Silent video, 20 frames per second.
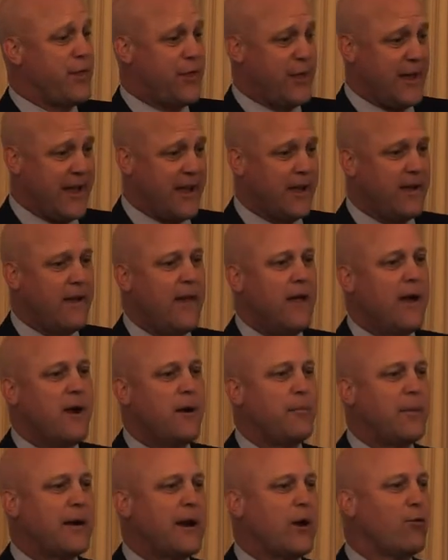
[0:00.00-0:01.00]
the thing,
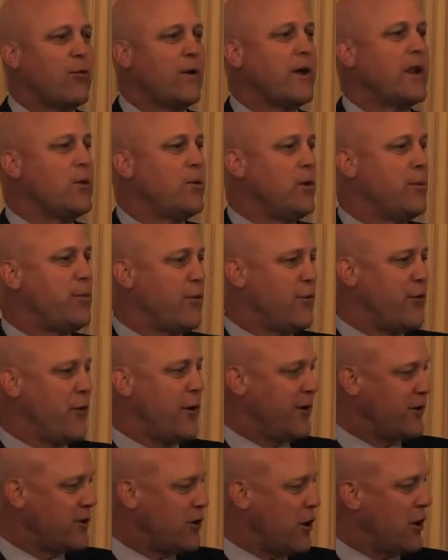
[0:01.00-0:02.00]
but I really would
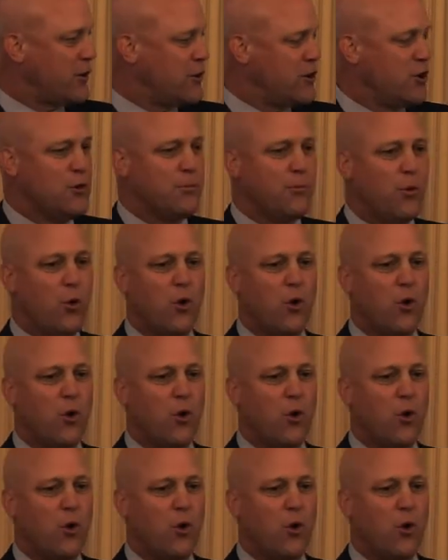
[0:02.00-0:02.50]
prefer to talk to you